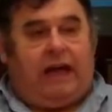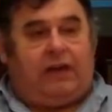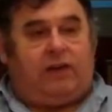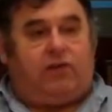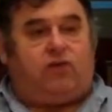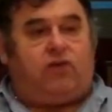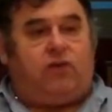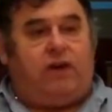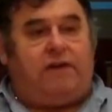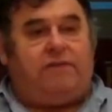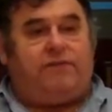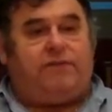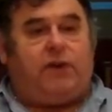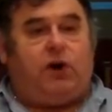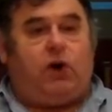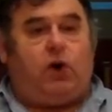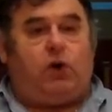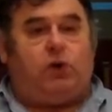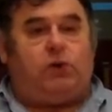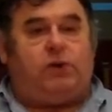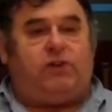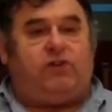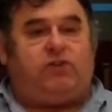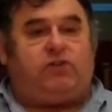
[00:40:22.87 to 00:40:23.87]
and grieve the
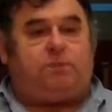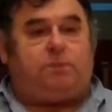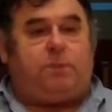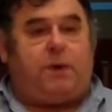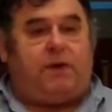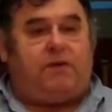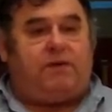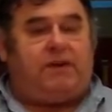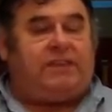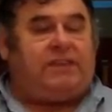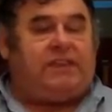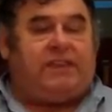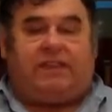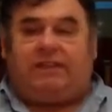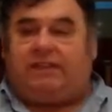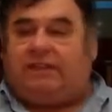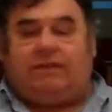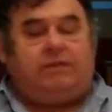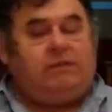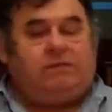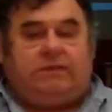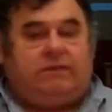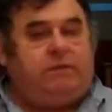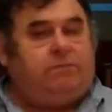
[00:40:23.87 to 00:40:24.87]
Holy Spirit,
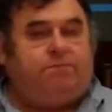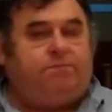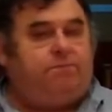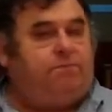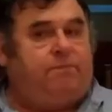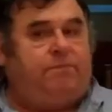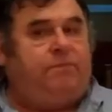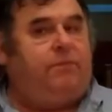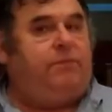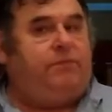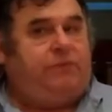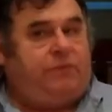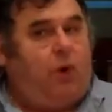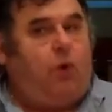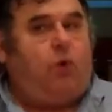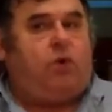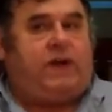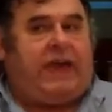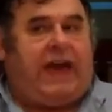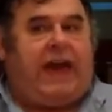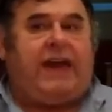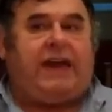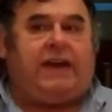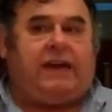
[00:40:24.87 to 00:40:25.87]

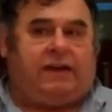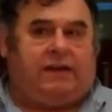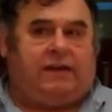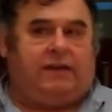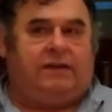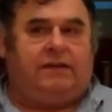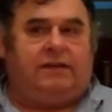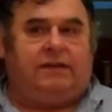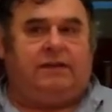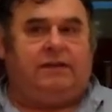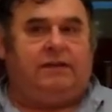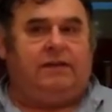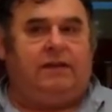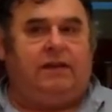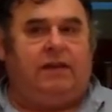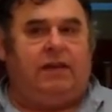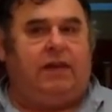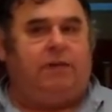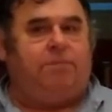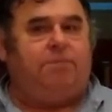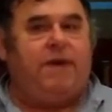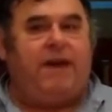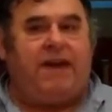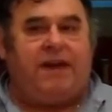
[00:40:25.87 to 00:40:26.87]
okay,
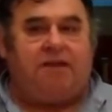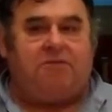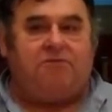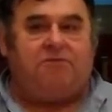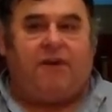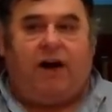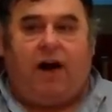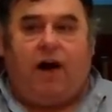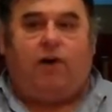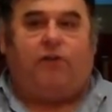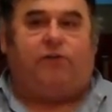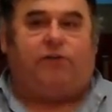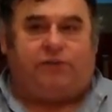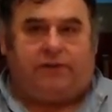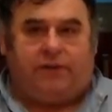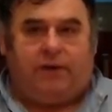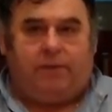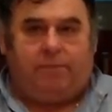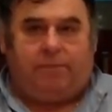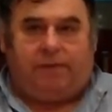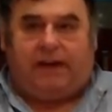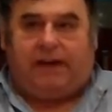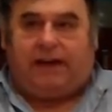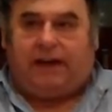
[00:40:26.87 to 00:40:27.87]
it may involve
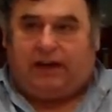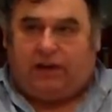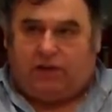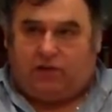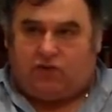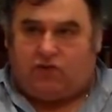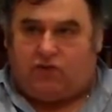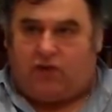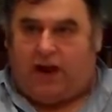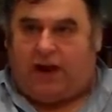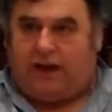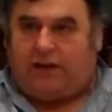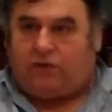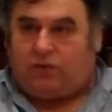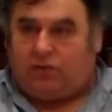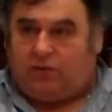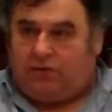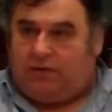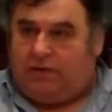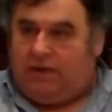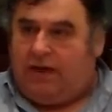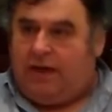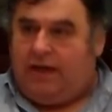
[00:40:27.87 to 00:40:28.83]
being contrite,